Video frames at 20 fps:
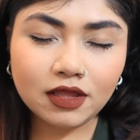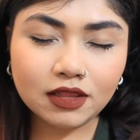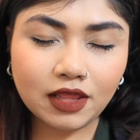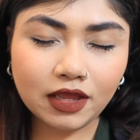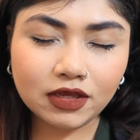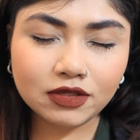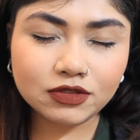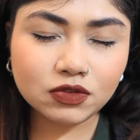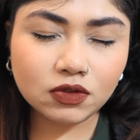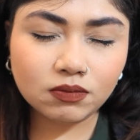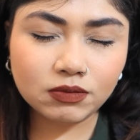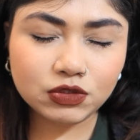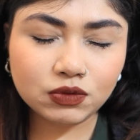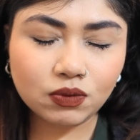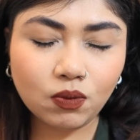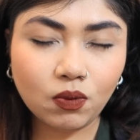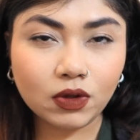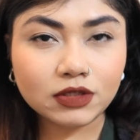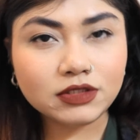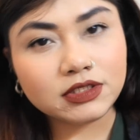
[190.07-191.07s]
Thank you so much
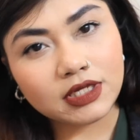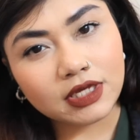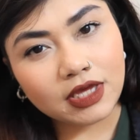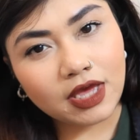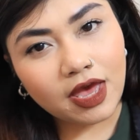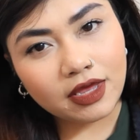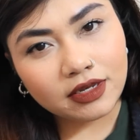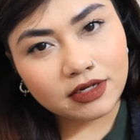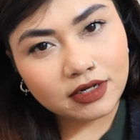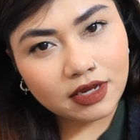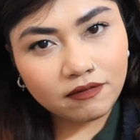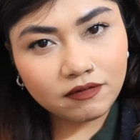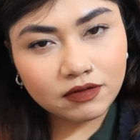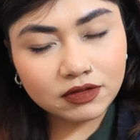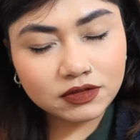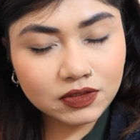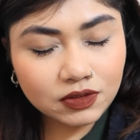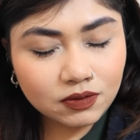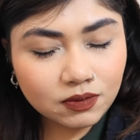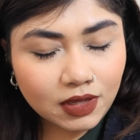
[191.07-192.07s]
for watching, and I
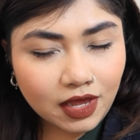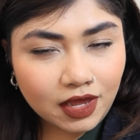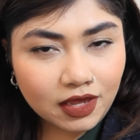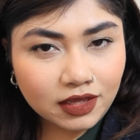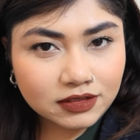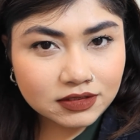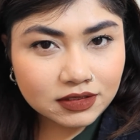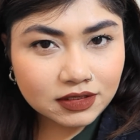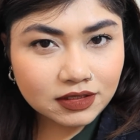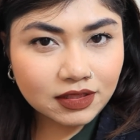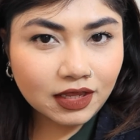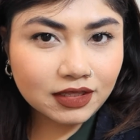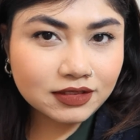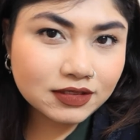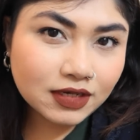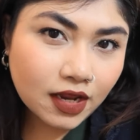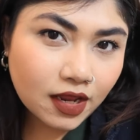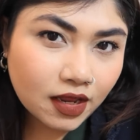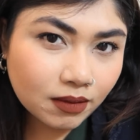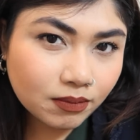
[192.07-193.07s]
will see you guys
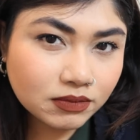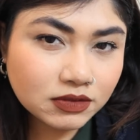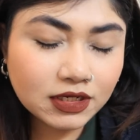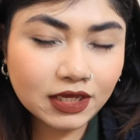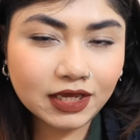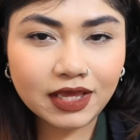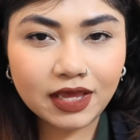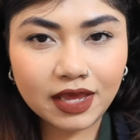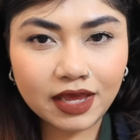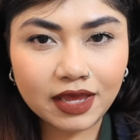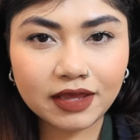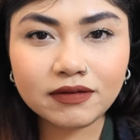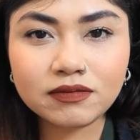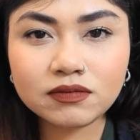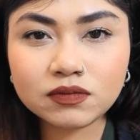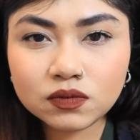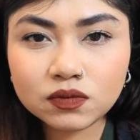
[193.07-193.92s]
next time. Take care.